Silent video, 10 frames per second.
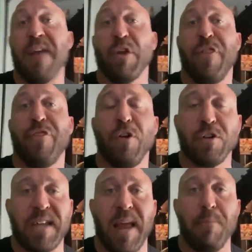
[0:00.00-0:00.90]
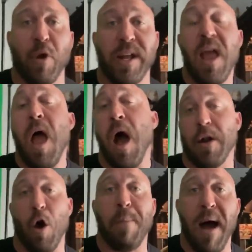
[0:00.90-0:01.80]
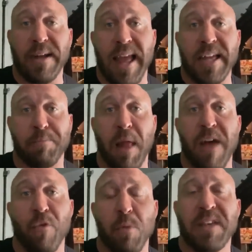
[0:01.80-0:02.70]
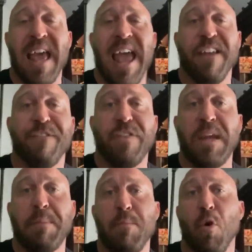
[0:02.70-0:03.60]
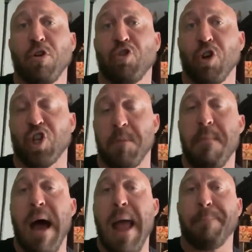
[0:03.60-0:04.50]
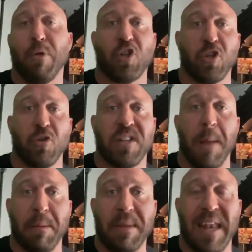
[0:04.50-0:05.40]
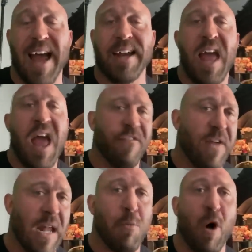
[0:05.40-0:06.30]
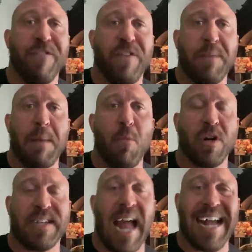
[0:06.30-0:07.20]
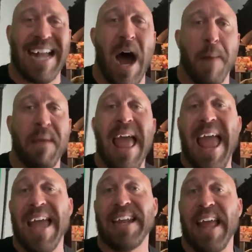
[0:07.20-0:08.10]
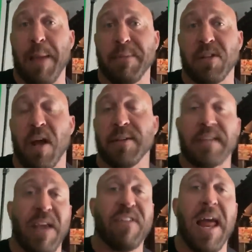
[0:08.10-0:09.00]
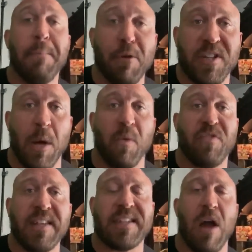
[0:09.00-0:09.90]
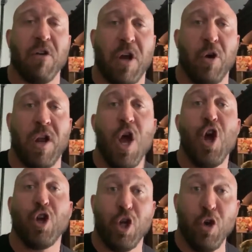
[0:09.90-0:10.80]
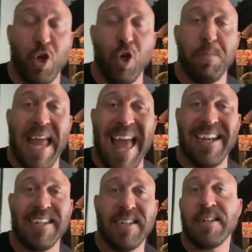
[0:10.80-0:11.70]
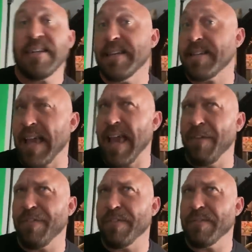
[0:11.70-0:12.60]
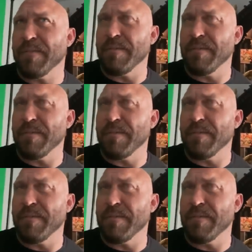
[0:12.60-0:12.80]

every Thursday morning on all podcast platforms, and Feed Me More Nutrition, my personal supplement line, available on feedmemore.com and Amazon. Save 10% with discount code YouTube10 and save